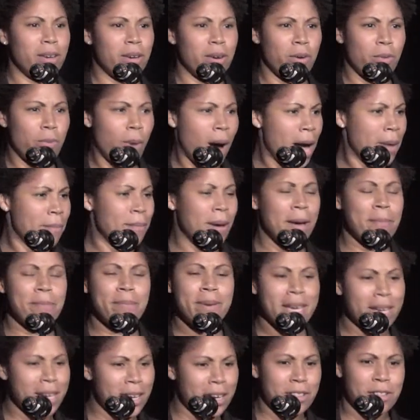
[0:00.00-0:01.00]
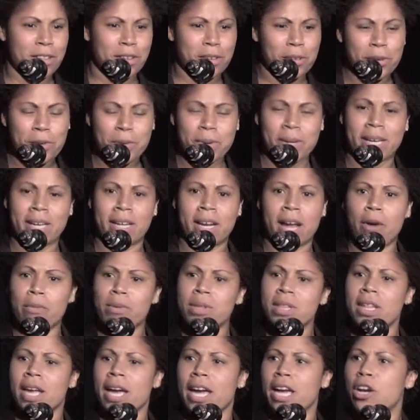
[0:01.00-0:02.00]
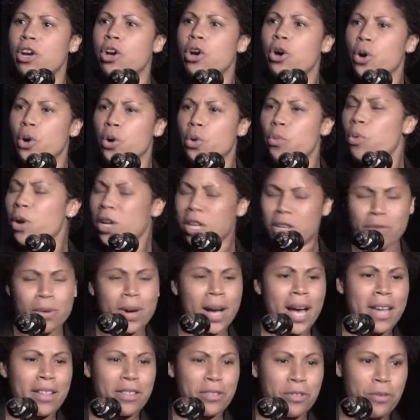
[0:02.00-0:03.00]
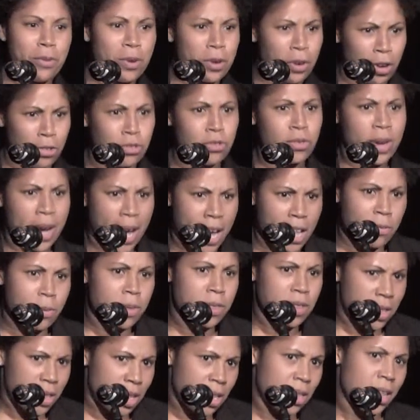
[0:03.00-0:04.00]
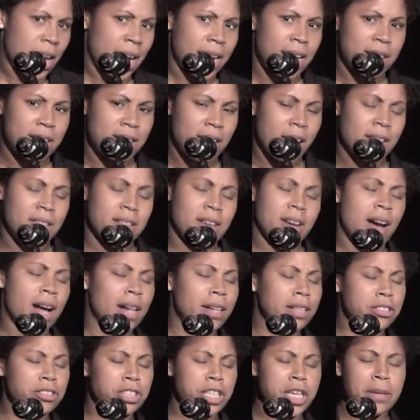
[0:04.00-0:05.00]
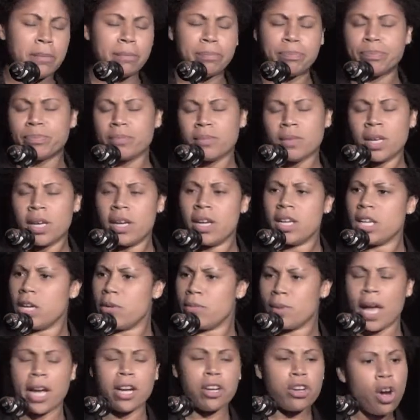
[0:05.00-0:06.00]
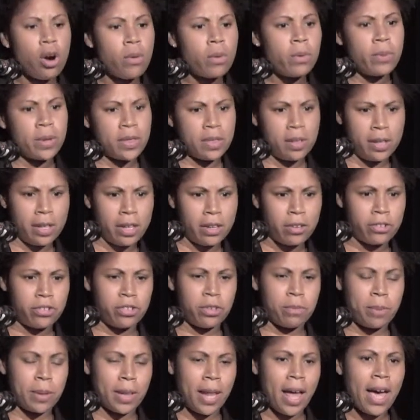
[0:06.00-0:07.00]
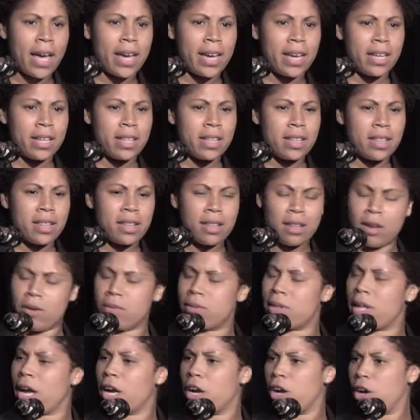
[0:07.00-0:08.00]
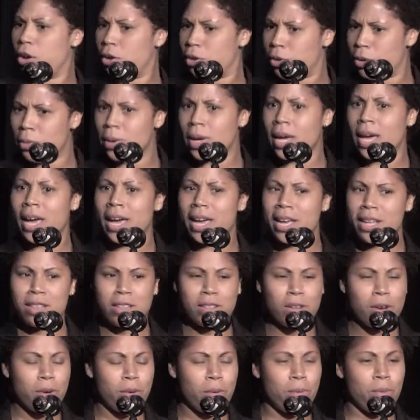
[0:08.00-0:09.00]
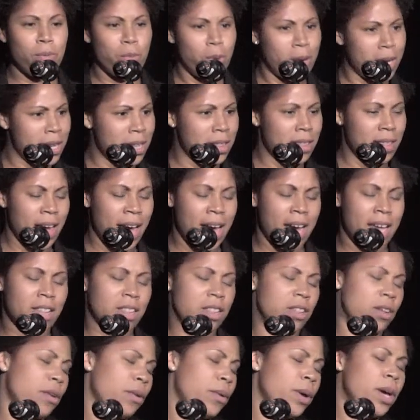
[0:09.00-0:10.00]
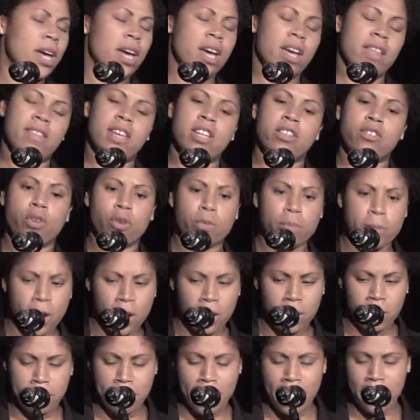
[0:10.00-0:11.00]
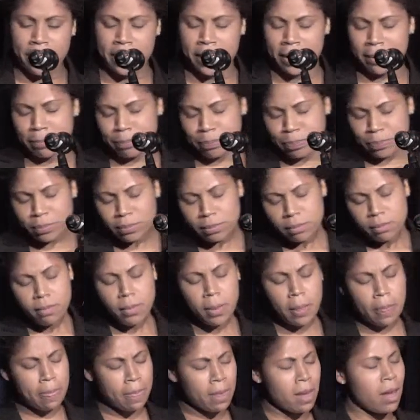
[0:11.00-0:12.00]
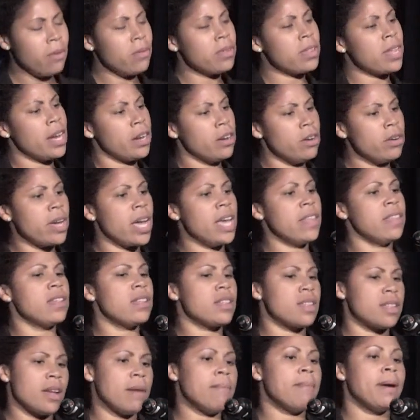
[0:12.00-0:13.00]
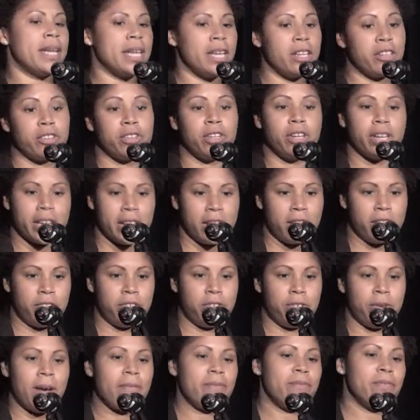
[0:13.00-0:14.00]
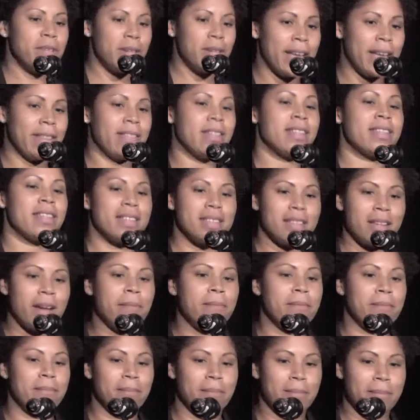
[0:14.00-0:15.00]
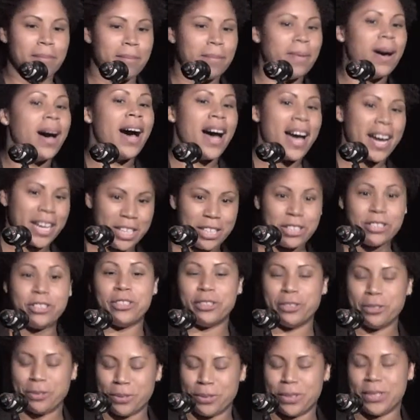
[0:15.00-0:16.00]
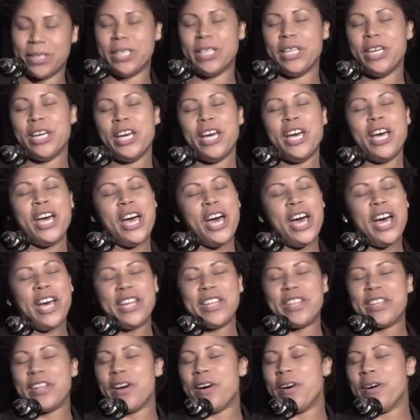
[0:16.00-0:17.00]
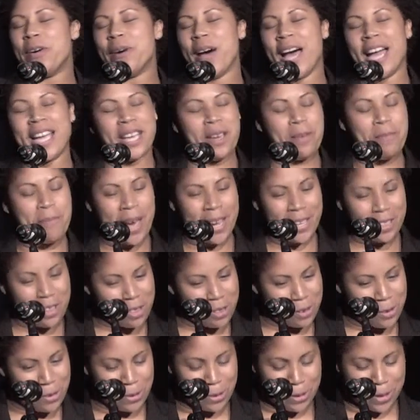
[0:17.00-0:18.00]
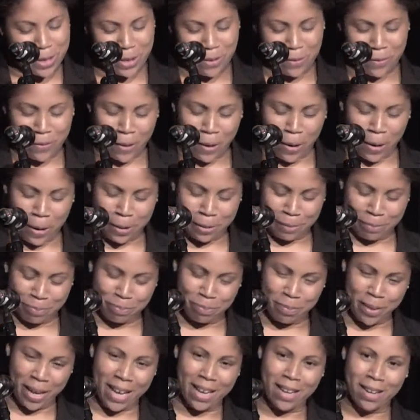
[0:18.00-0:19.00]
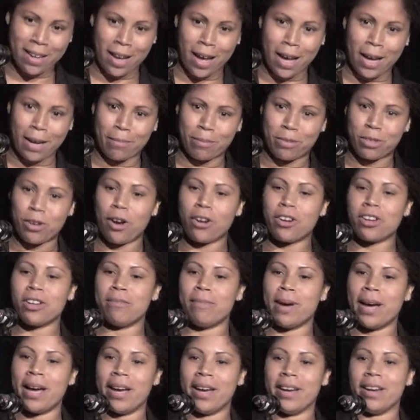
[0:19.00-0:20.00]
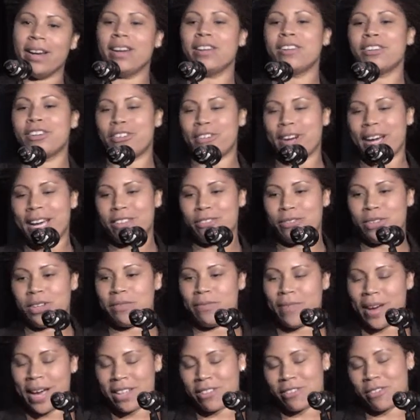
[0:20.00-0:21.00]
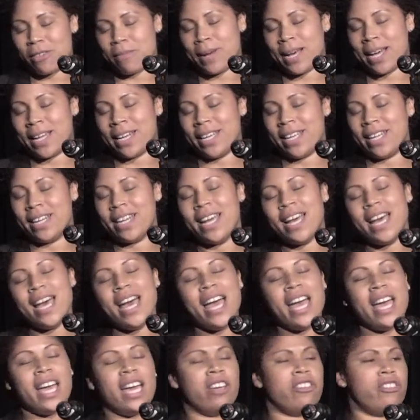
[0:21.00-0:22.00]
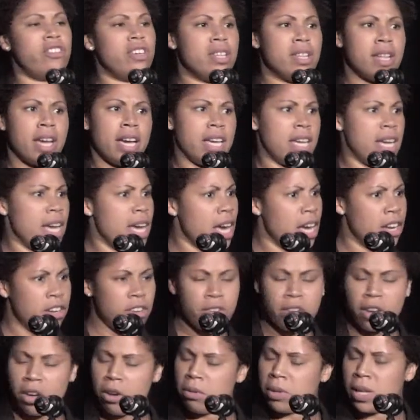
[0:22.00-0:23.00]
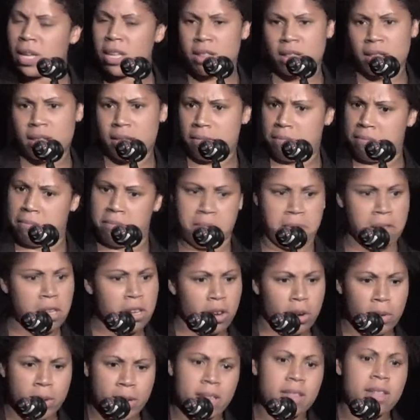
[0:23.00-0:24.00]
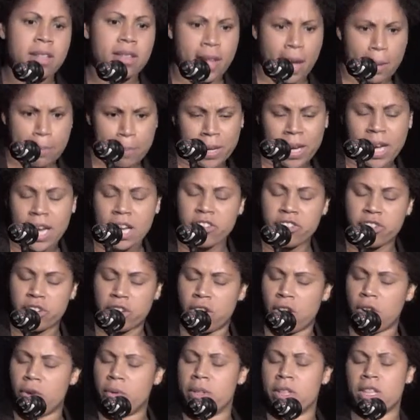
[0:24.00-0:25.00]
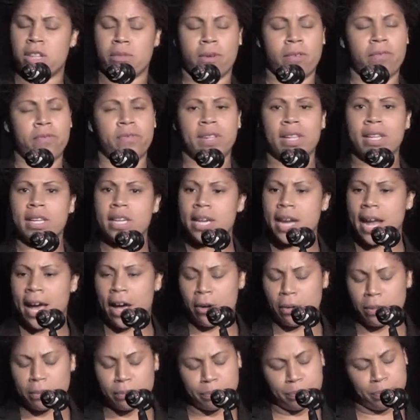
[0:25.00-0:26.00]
why am I being excluded? I was like, what are you guys doing? Aren't you guys with the Society of Toxicology? And they were like, no, we're with the Leadership Alliance. And I was like, oh, okay, so what is that? So they told me all about it. And I was like, okay, this is something I need to look into. I feel this is something I could do. So I get back to school in the fall, and I'm talking to my undergraduate advisor about it. And she's like, yeah, you know, let's, you know, get this application going. So we're filling it out.